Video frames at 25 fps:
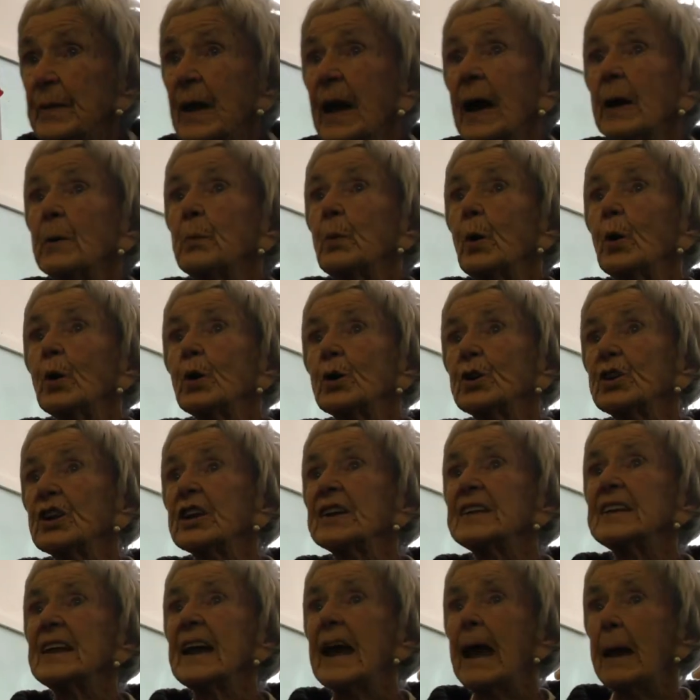I worked
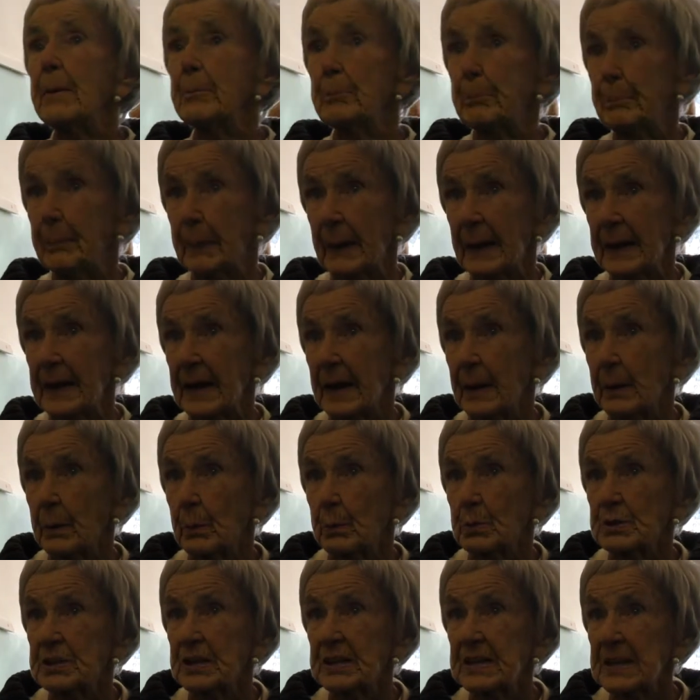in the Empire, I
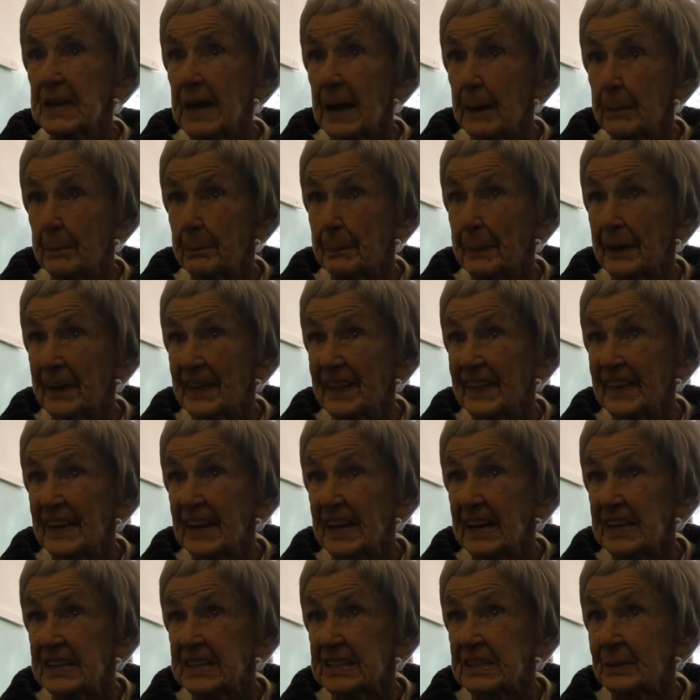was in the Empire
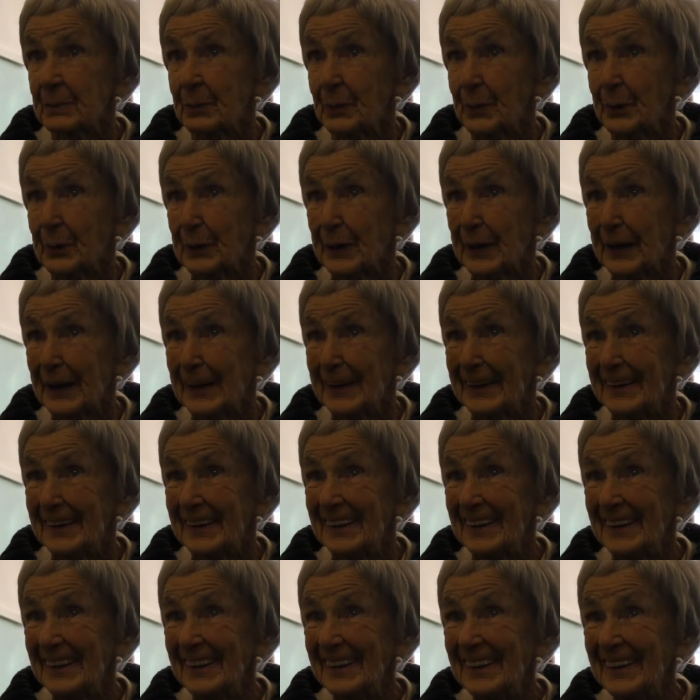Theatre
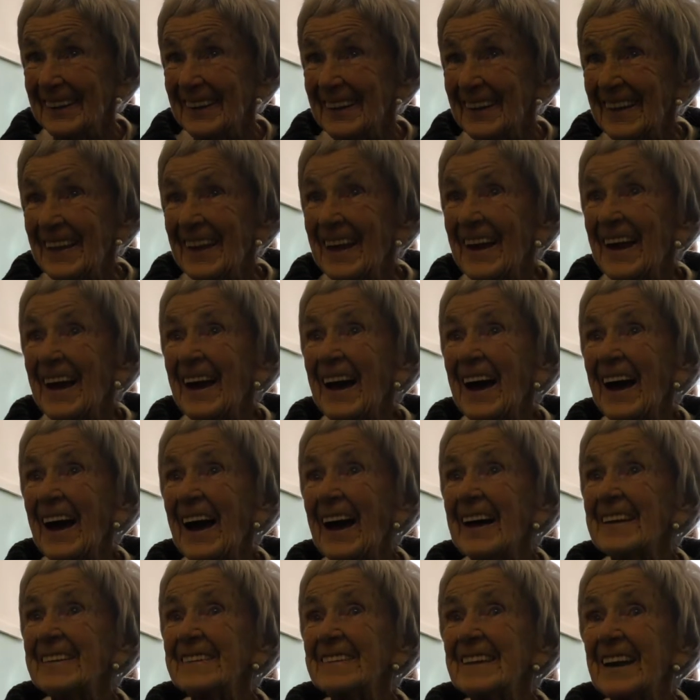working.
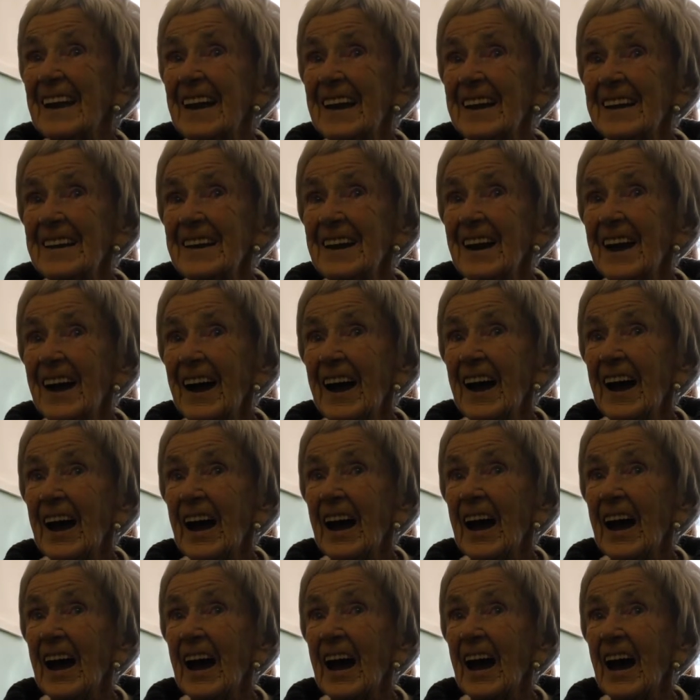And then
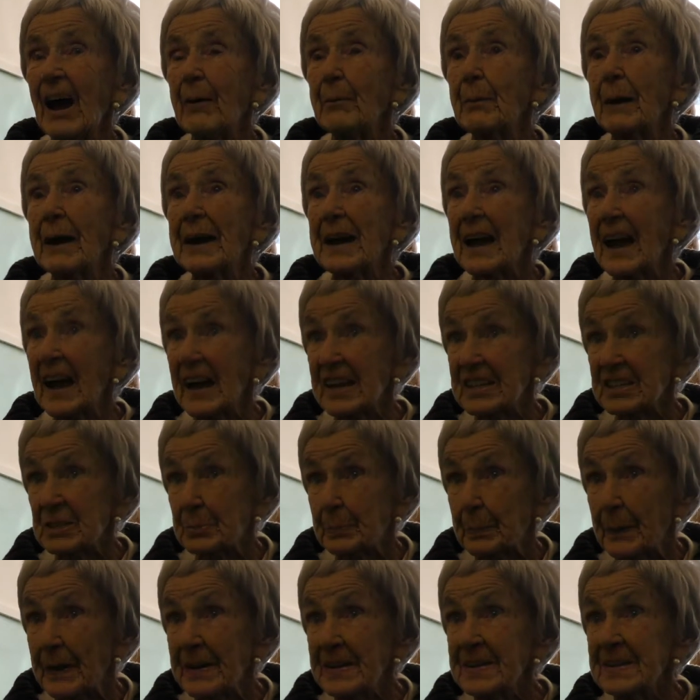my
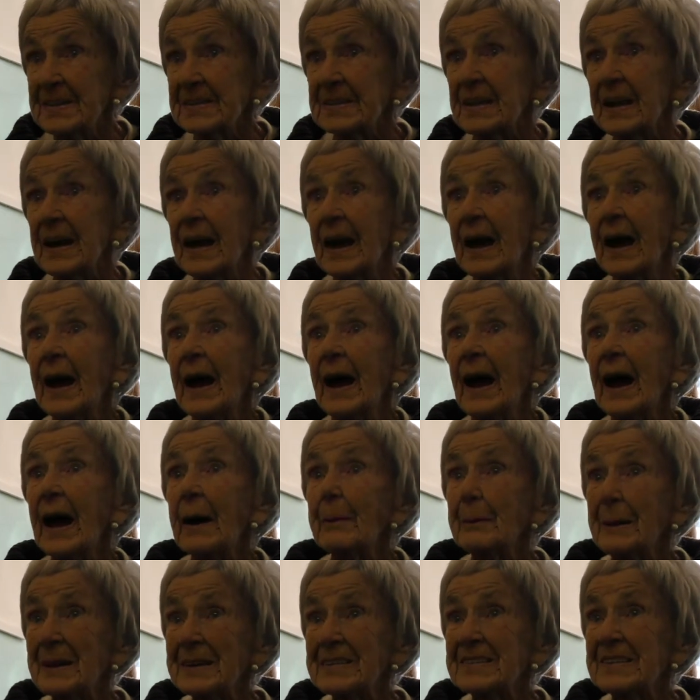husband
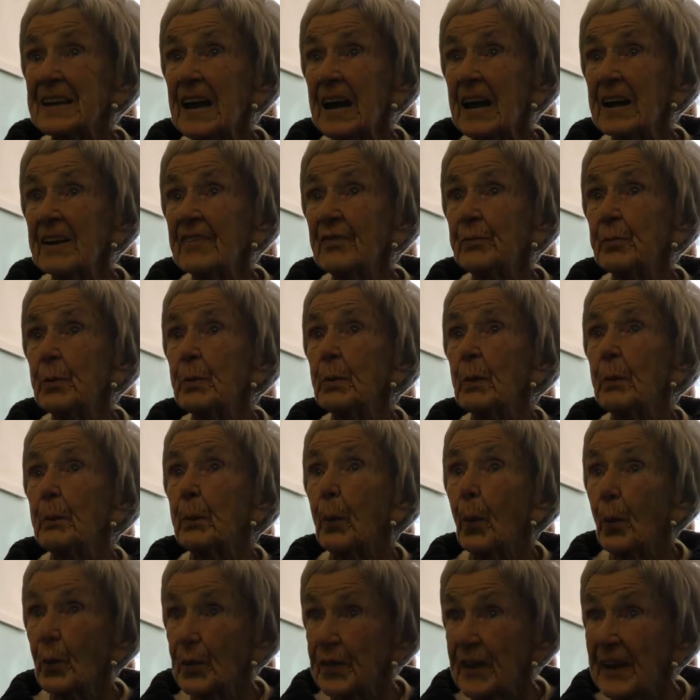and myself, we were
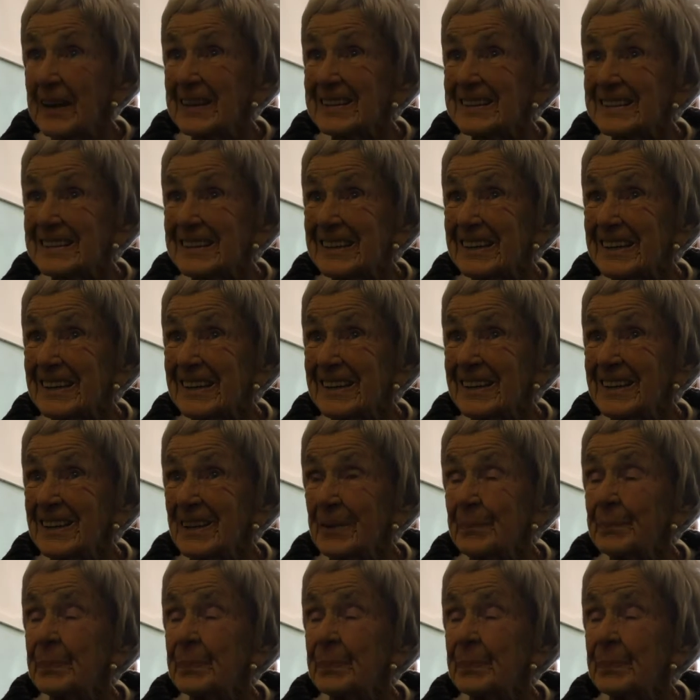both 18